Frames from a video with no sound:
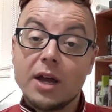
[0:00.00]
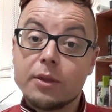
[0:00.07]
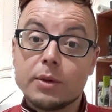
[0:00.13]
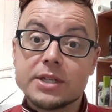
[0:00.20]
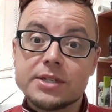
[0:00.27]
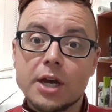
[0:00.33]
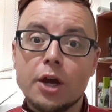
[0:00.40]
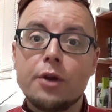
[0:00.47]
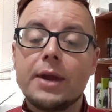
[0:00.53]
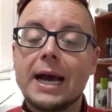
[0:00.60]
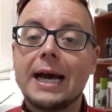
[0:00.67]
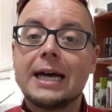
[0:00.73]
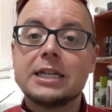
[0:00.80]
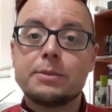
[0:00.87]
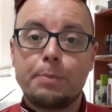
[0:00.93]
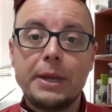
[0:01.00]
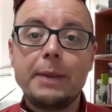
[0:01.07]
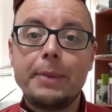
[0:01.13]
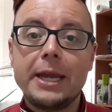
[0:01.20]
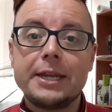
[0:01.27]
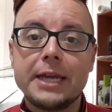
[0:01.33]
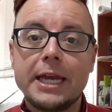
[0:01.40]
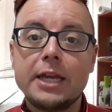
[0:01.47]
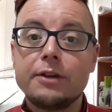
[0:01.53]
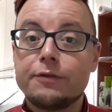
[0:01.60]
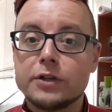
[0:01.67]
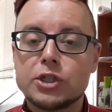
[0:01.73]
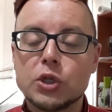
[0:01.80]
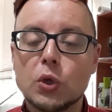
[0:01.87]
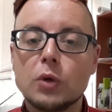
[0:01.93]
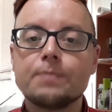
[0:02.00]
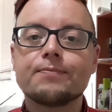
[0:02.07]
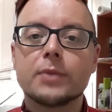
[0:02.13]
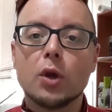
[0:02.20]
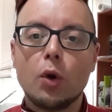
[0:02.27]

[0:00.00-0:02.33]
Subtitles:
otherwise known as BPD for short,